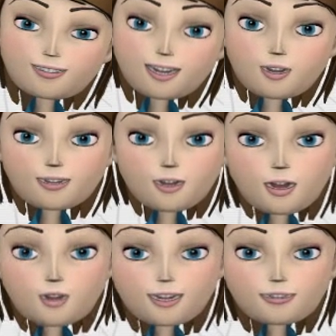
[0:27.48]
I would
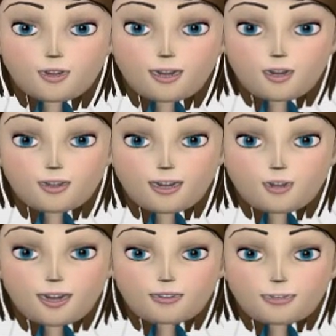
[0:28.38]
rather give one away to
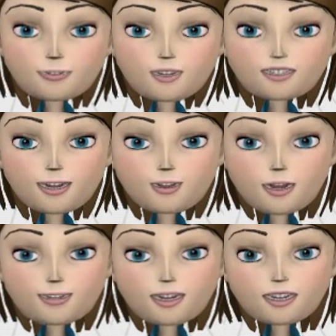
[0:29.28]
every person
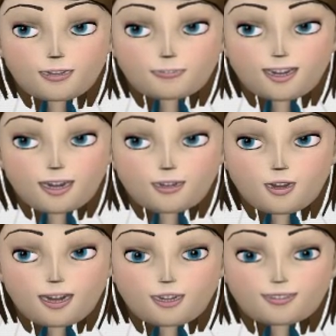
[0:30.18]
that doesn't buy a
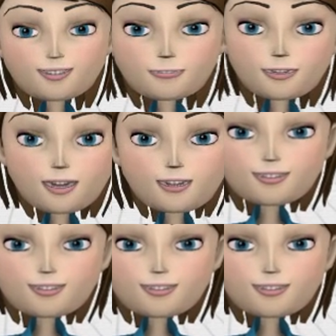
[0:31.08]
truck, but,